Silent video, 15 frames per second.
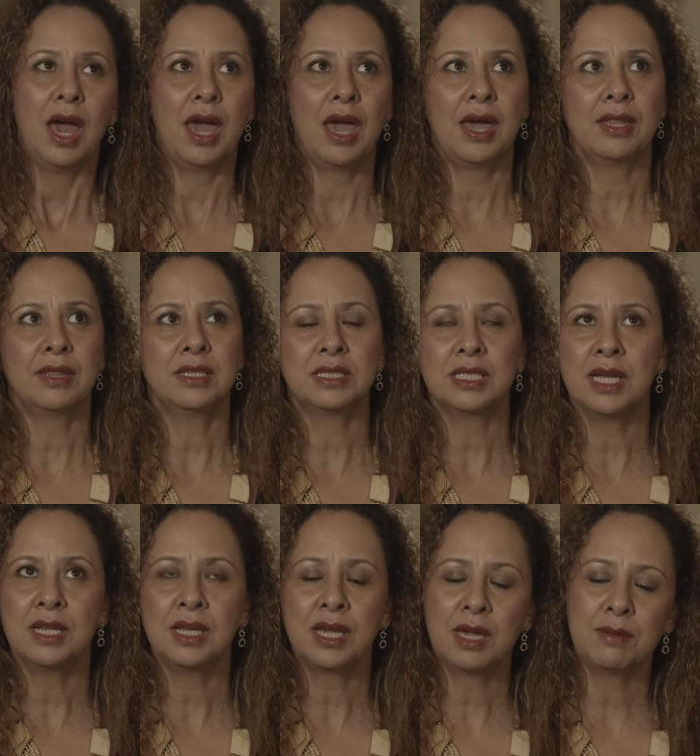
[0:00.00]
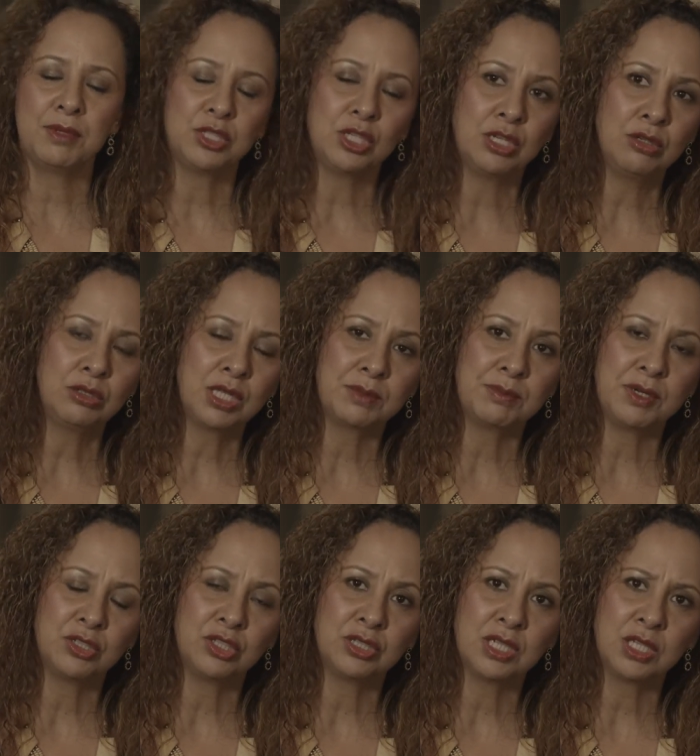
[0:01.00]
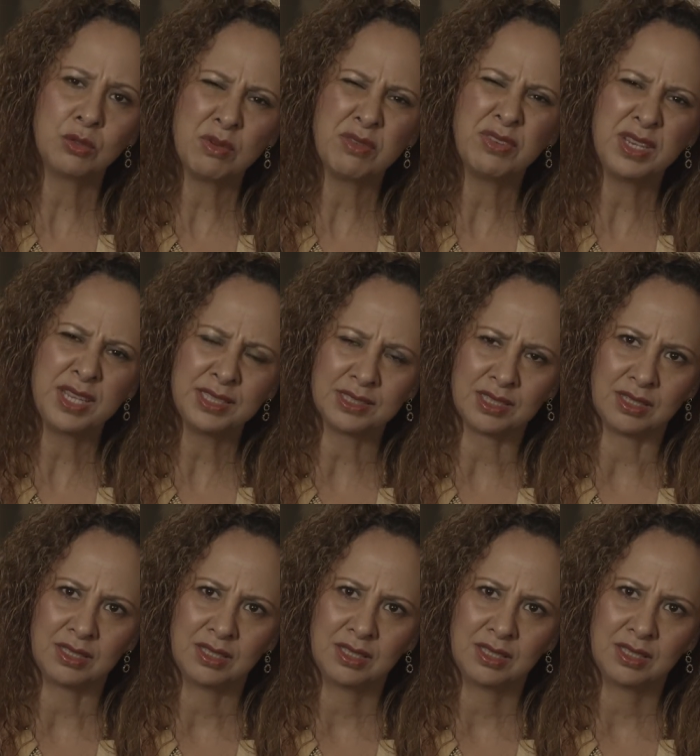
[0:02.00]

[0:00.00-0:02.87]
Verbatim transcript: And this lady came and she looked at me and she said to me, Vanessa,